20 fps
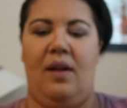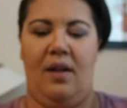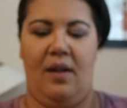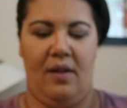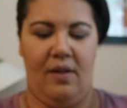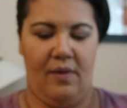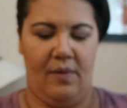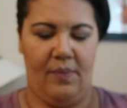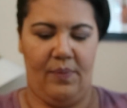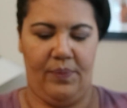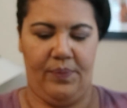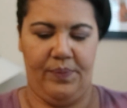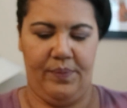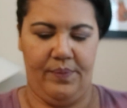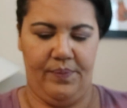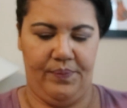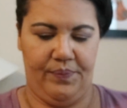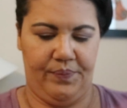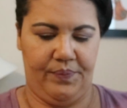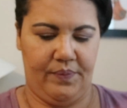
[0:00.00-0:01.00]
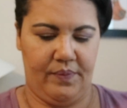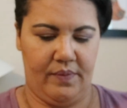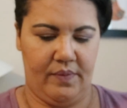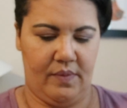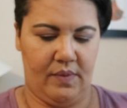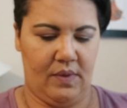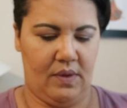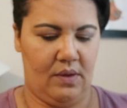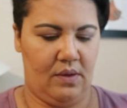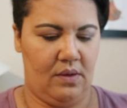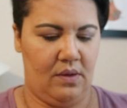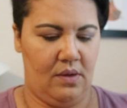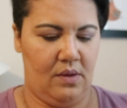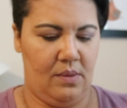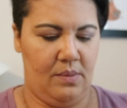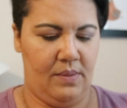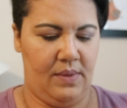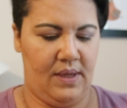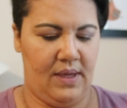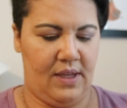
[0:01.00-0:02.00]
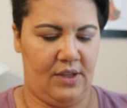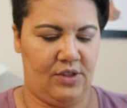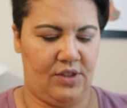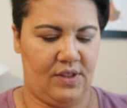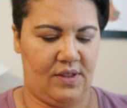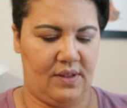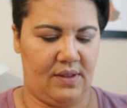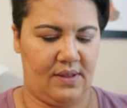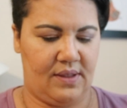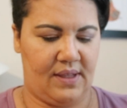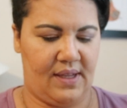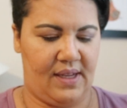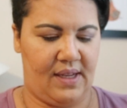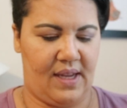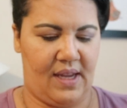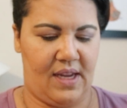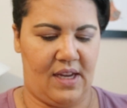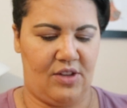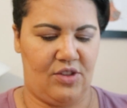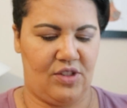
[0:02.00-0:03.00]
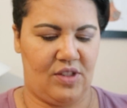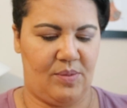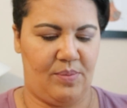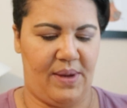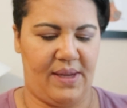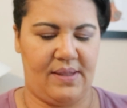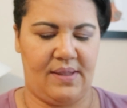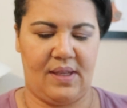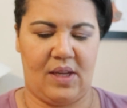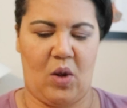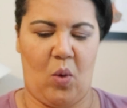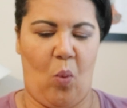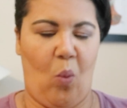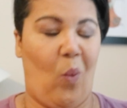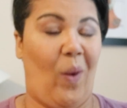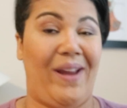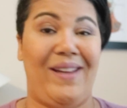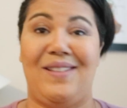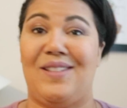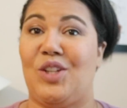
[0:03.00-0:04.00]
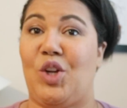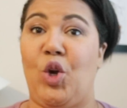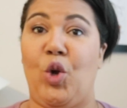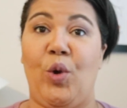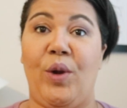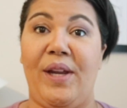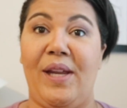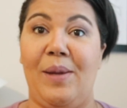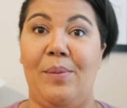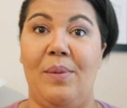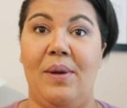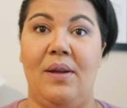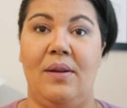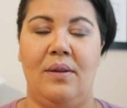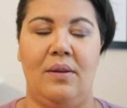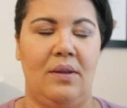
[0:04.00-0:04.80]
Um, yeah, just looks like a just basic white cream.